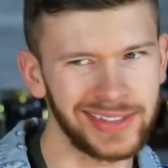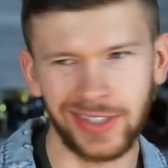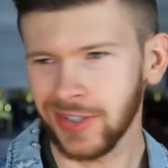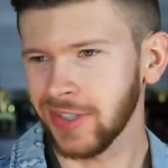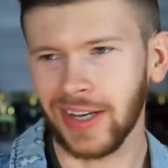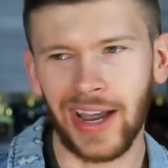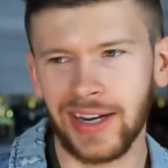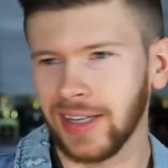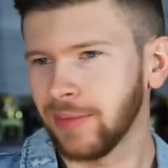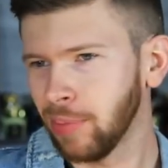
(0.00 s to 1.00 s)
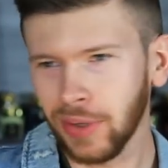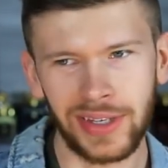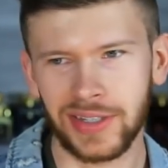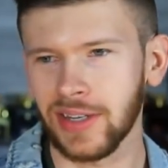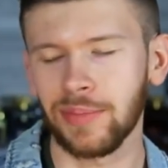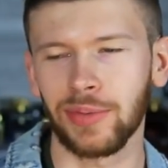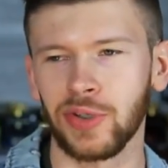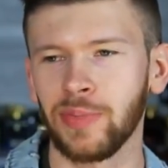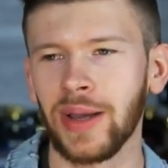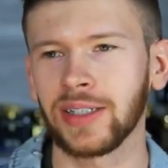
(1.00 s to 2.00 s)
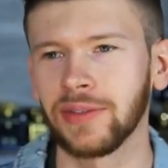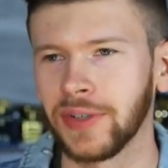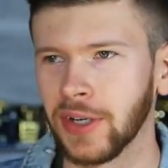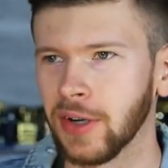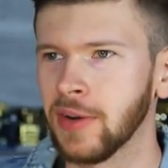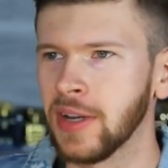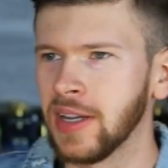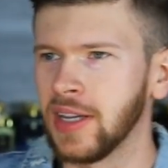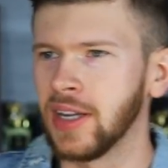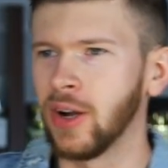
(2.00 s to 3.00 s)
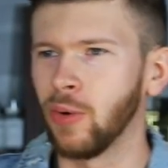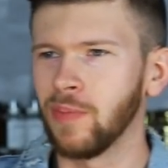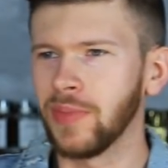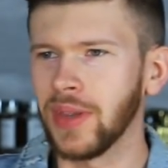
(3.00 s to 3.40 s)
Just to kind of put this into perspective here, you know,